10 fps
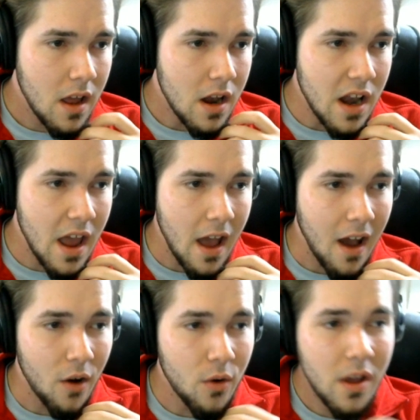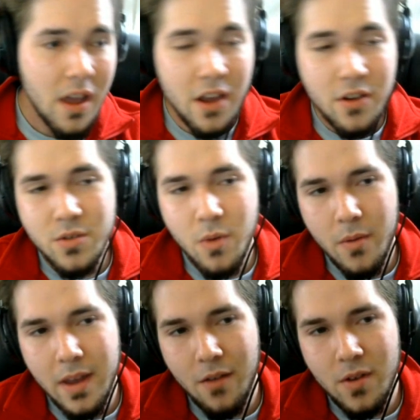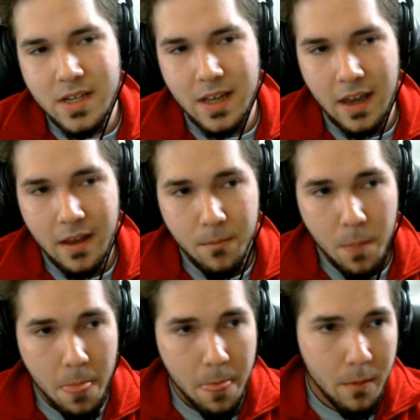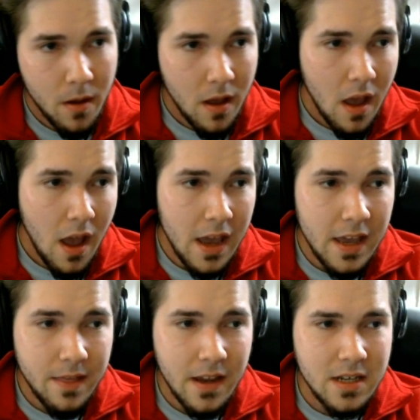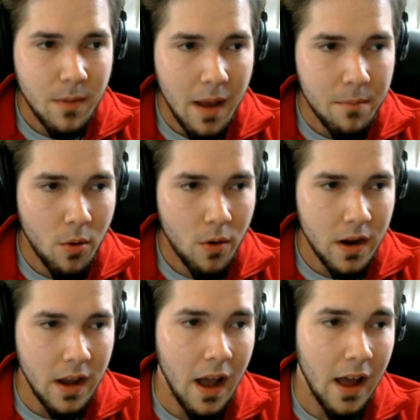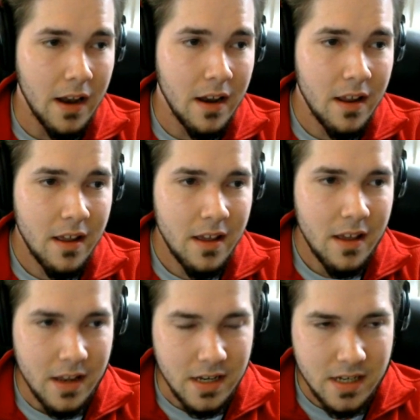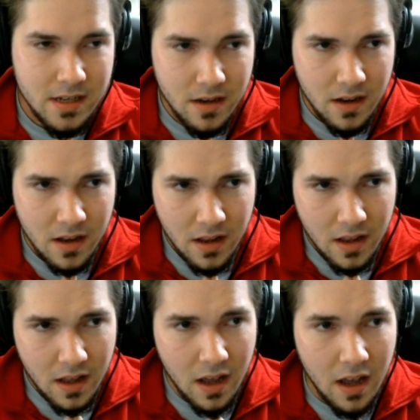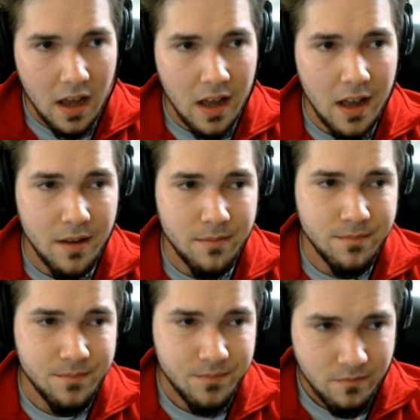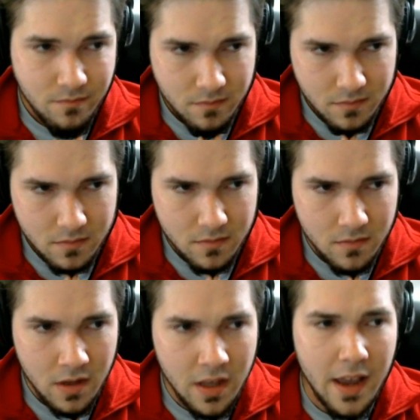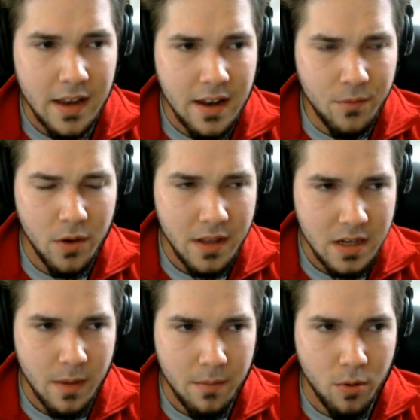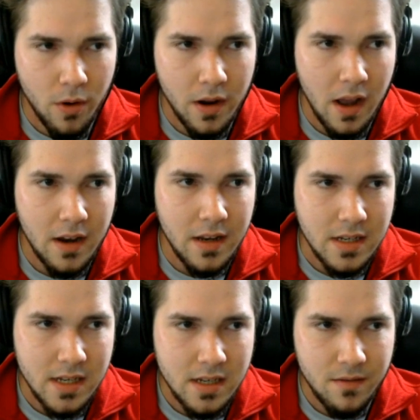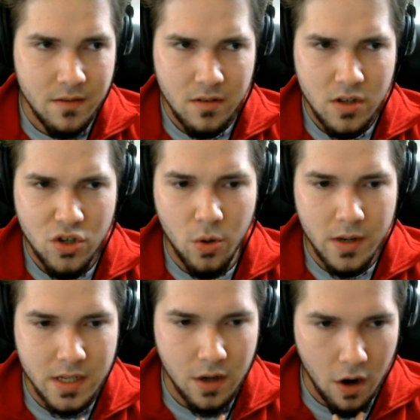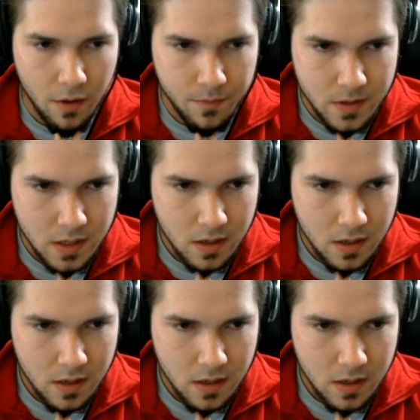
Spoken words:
Now, here's where we get risky. He thinks my Porygon is... yeah, he definitely thinks my Porygon is Choice Scarfed.